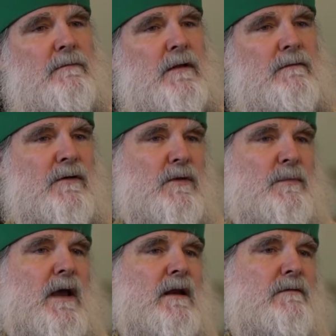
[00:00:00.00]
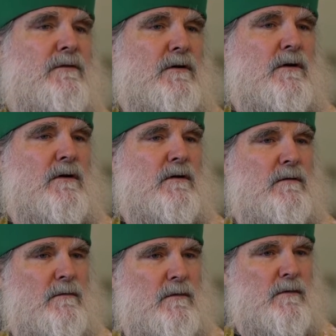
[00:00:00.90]
Feel the pain of her
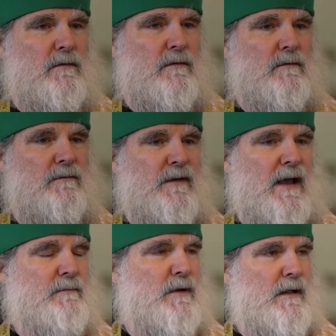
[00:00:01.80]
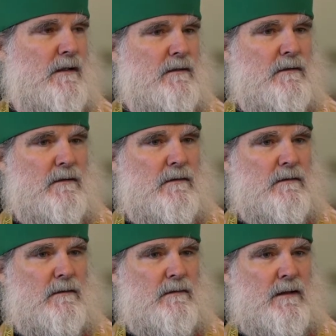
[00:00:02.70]
family,
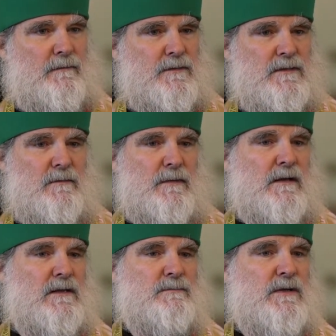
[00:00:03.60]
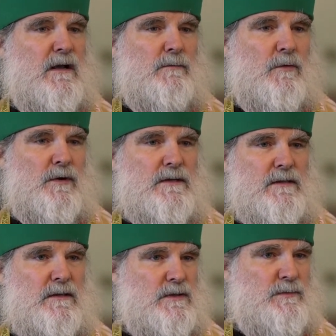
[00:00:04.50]
that for some inexplicable
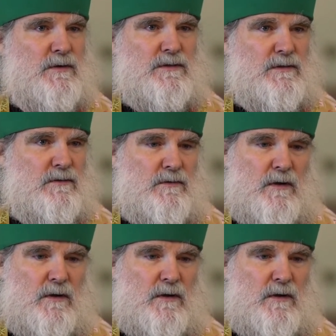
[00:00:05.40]
reason, this person who